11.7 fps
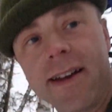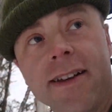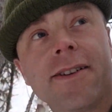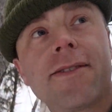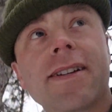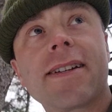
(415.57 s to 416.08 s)

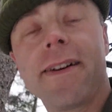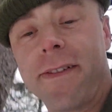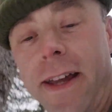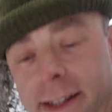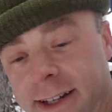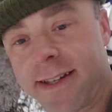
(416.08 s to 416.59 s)
doing stuff
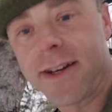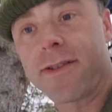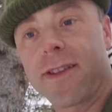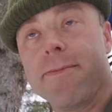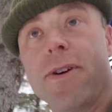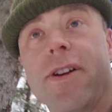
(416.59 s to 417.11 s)
like this out
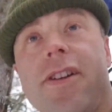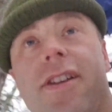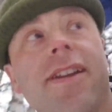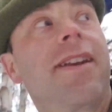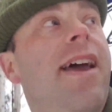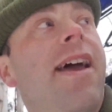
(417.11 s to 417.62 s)
in the bush
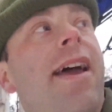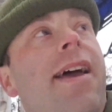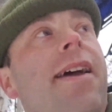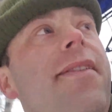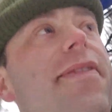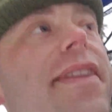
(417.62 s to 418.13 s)
than
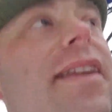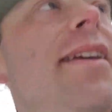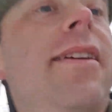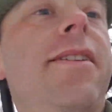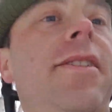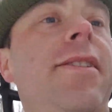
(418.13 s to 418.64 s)

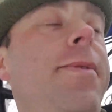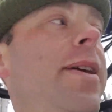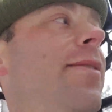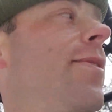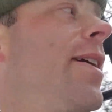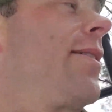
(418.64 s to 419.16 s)

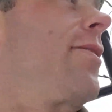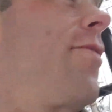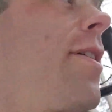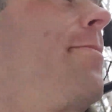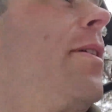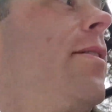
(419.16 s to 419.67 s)
sweating away in a
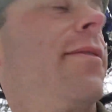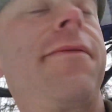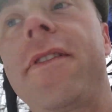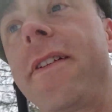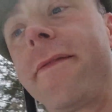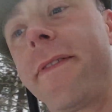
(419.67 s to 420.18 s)
treadmill in
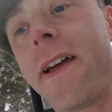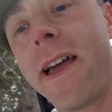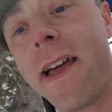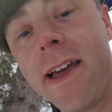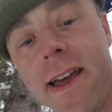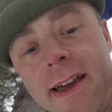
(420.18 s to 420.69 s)
front of
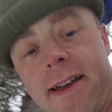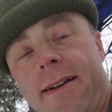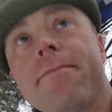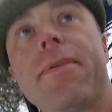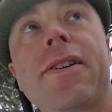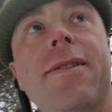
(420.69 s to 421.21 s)

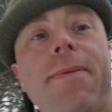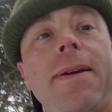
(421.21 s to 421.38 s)
a bunch of